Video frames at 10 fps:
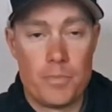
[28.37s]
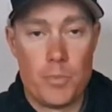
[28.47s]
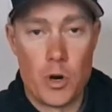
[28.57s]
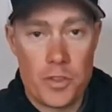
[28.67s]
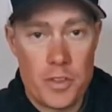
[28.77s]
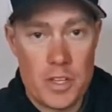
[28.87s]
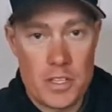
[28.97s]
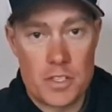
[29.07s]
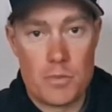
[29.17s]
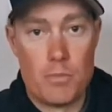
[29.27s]
Both of
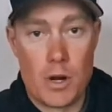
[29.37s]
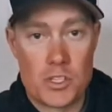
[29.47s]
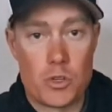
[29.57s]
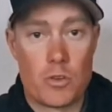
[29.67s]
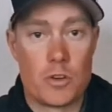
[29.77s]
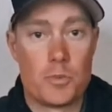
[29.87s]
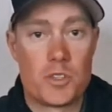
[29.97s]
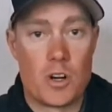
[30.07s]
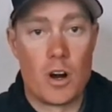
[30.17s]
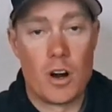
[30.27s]
these muscle
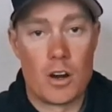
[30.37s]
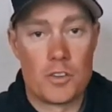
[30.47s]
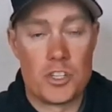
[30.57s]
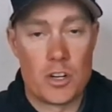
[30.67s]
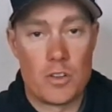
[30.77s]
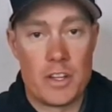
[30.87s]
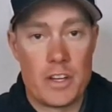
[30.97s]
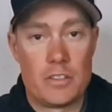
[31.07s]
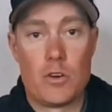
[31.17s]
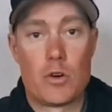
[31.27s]
groups are generally
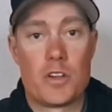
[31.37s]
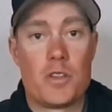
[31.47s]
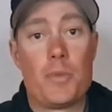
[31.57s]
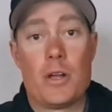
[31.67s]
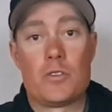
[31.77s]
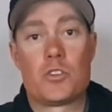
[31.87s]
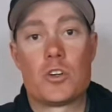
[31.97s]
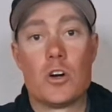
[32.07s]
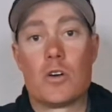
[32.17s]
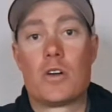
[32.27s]
ignored in the pedal
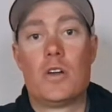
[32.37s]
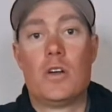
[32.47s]
stroke.